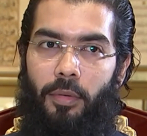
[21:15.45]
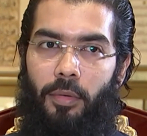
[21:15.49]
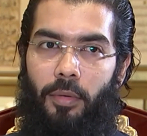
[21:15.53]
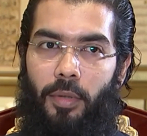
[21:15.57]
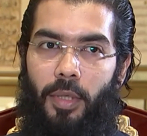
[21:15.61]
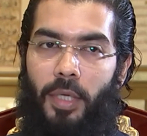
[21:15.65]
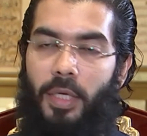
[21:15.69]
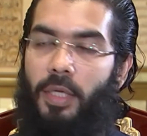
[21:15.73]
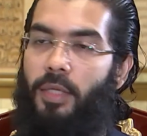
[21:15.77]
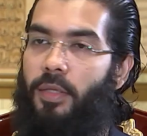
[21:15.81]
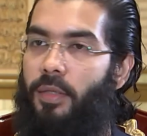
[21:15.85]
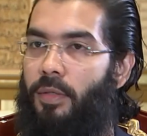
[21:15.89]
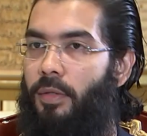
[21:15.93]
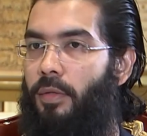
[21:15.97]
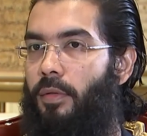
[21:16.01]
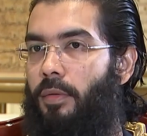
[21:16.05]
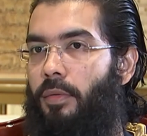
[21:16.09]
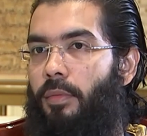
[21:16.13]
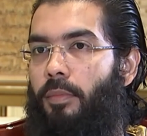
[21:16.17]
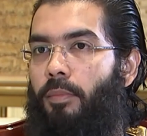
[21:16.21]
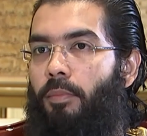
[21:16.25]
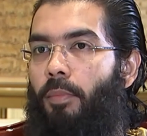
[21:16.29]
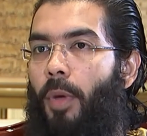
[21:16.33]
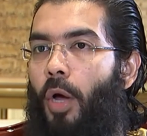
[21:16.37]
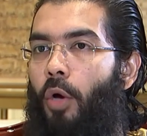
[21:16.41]
he's
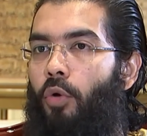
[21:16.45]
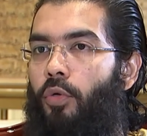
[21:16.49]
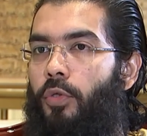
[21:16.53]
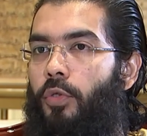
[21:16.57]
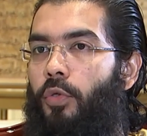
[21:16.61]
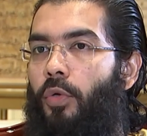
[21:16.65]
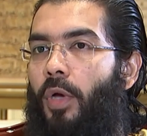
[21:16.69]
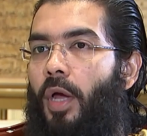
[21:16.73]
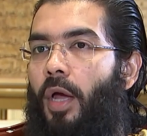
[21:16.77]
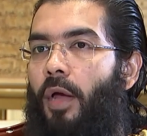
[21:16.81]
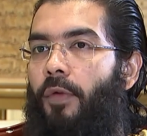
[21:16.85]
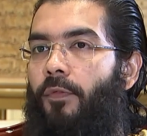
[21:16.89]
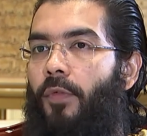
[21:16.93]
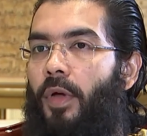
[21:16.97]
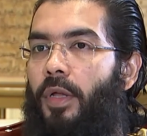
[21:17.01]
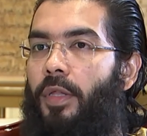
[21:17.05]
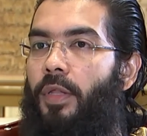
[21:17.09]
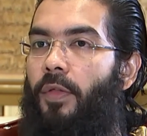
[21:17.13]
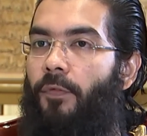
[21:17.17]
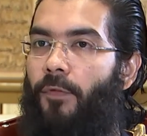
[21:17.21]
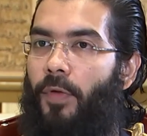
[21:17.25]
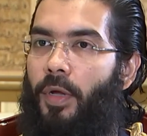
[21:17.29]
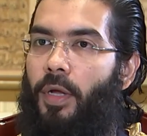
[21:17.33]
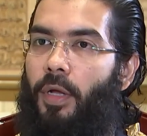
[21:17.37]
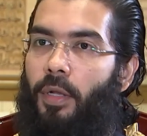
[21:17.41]
bound to have a
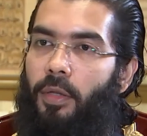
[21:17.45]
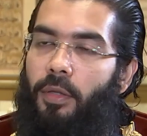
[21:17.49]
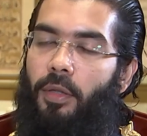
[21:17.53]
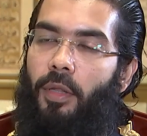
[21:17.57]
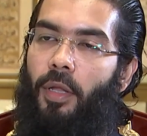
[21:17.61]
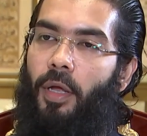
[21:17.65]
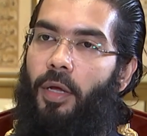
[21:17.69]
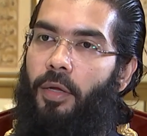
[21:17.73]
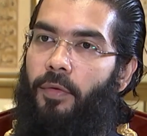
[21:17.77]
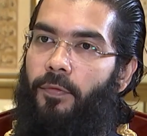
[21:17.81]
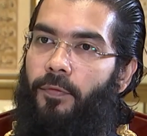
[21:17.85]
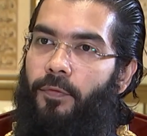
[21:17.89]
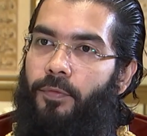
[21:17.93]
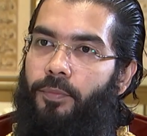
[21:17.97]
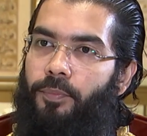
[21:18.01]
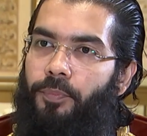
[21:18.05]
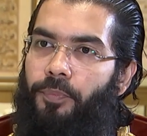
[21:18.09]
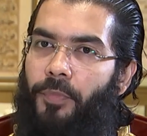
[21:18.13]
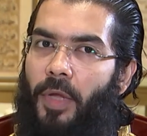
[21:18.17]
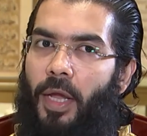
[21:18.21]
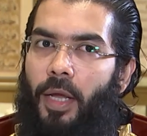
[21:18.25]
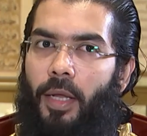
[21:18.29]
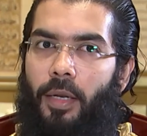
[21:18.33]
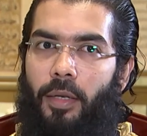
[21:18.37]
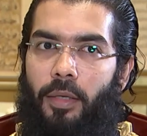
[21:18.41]
difficult life.
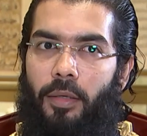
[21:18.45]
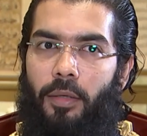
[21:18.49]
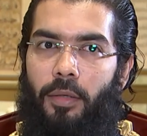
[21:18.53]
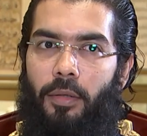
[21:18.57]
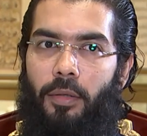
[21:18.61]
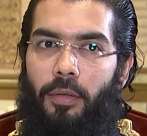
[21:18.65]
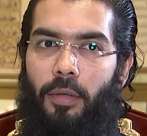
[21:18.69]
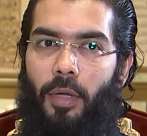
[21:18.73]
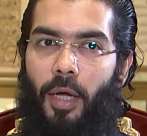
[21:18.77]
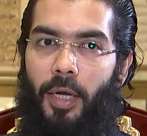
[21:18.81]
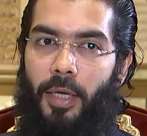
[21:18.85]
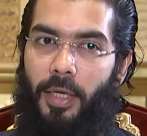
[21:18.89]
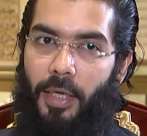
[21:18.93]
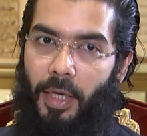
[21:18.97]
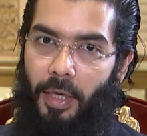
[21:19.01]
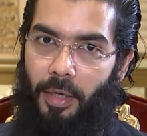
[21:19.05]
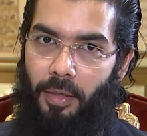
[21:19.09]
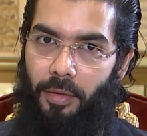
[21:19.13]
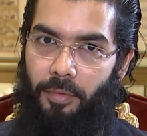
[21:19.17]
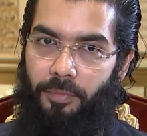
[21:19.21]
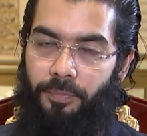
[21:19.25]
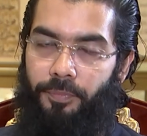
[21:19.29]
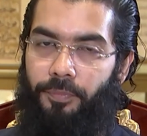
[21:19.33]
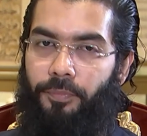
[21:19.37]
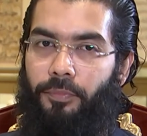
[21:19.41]
And
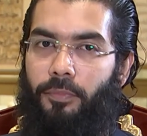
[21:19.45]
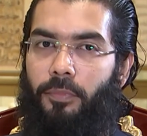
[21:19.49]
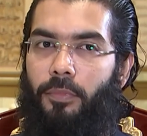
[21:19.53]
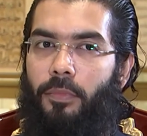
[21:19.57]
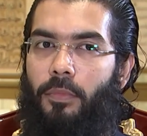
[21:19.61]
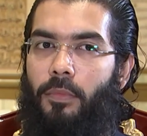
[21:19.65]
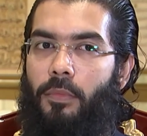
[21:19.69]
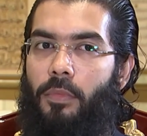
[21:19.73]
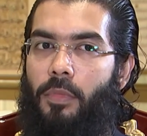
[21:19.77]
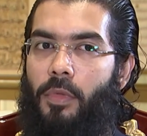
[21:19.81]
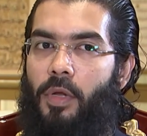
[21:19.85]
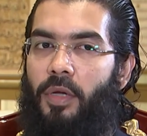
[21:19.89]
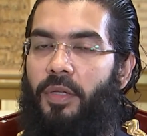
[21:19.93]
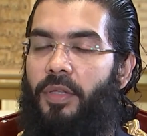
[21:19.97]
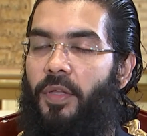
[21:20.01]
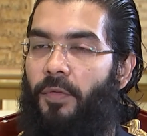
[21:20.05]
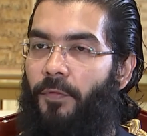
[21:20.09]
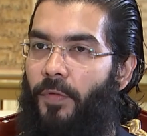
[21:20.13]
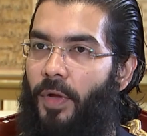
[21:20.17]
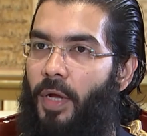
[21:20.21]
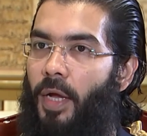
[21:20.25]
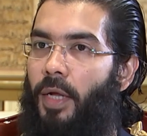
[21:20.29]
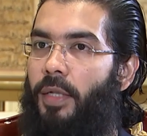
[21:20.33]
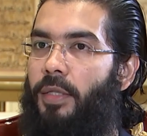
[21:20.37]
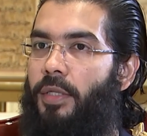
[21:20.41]
again,
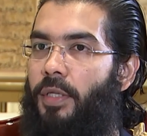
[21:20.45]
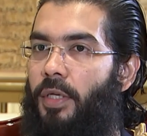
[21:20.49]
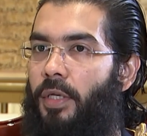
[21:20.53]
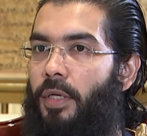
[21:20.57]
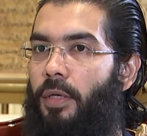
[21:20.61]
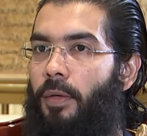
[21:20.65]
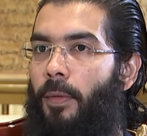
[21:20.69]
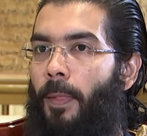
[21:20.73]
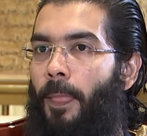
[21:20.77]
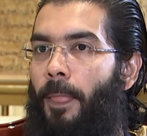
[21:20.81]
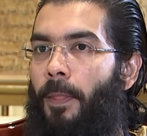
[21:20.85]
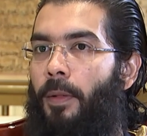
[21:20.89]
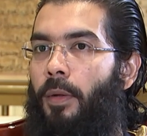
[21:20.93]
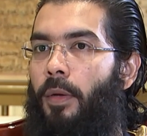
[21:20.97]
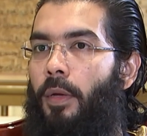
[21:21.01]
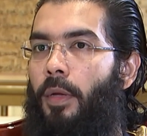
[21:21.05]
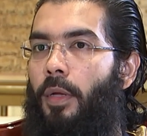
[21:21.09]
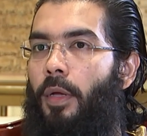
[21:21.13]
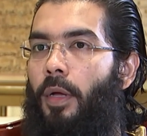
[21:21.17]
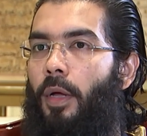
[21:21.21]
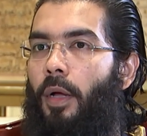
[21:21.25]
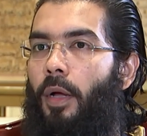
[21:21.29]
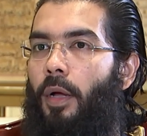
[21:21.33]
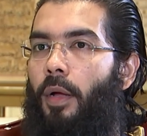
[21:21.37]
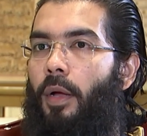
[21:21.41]
difficulty,
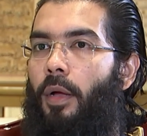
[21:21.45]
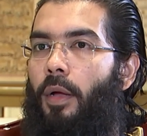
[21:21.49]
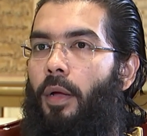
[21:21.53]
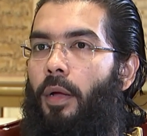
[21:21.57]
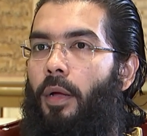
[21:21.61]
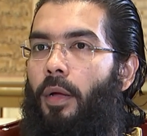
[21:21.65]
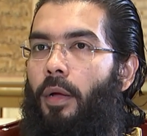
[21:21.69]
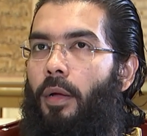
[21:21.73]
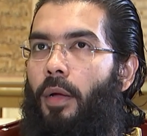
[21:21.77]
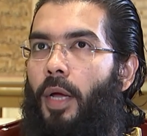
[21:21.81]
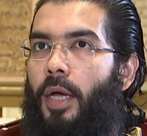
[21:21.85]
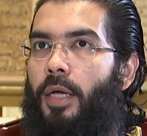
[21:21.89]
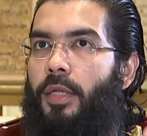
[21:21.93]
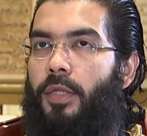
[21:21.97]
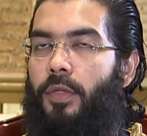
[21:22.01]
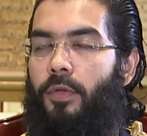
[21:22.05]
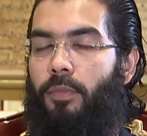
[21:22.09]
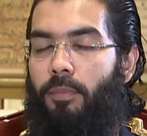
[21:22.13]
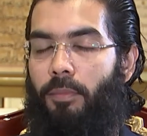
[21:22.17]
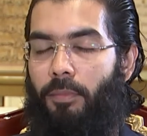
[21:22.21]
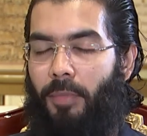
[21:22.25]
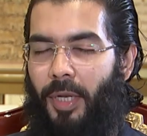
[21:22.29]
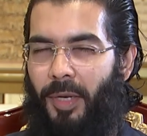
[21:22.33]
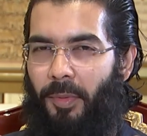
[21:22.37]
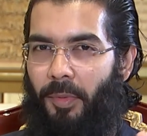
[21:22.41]
as
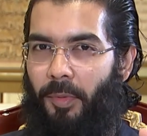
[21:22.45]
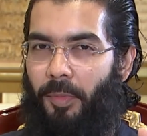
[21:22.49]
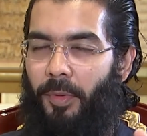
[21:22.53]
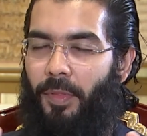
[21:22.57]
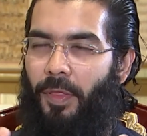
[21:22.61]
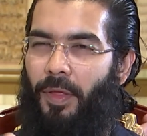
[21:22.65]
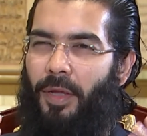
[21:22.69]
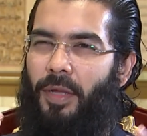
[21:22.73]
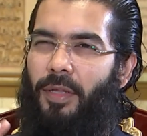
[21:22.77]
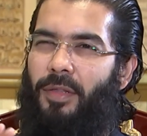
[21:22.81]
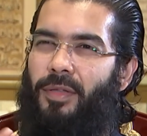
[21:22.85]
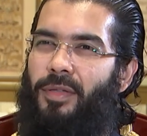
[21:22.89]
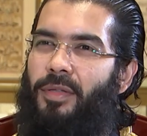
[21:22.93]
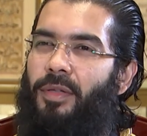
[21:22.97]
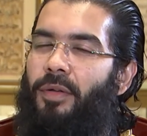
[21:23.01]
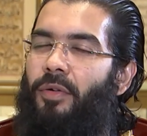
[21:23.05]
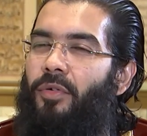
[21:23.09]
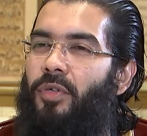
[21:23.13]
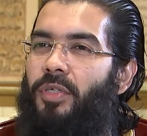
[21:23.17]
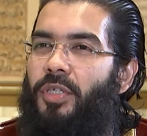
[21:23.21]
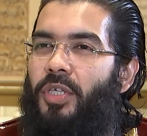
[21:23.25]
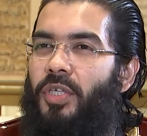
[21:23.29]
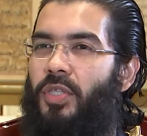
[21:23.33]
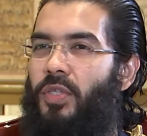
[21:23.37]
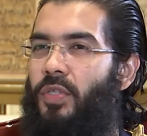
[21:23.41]
many people think, it's
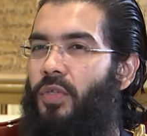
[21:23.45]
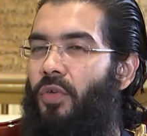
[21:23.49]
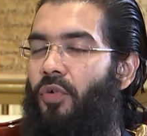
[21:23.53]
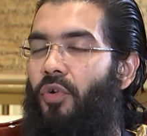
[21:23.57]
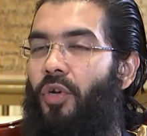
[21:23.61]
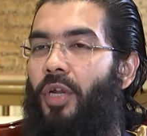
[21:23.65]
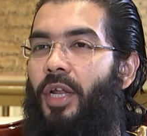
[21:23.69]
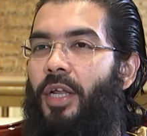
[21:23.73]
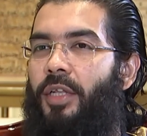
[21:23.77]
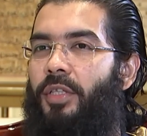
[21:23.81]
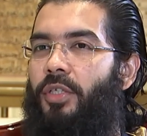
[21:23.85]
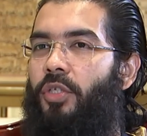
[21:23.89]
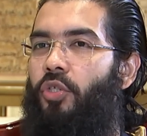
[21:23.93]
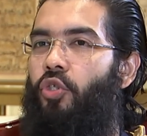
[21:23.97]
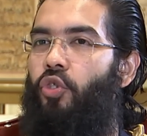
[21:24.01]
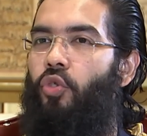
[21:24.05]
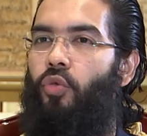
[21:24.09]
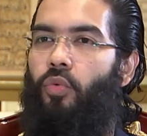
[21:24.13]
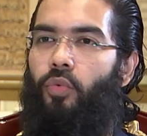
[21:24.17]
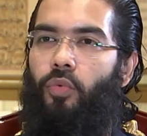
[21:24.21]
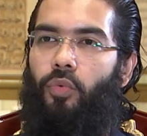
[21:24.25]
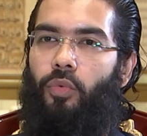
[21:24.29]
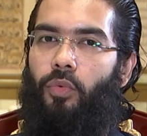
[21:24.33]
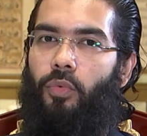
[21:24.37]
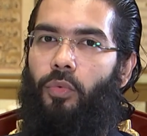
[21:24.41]
just related
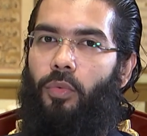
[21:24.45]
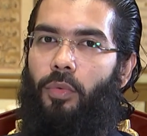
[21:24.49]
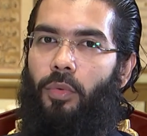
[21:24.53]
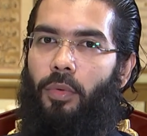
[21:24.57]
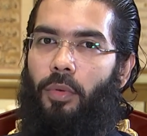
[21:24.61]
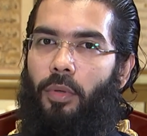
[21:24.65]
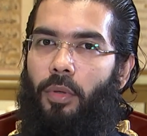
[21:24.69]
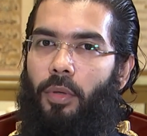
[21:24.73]
to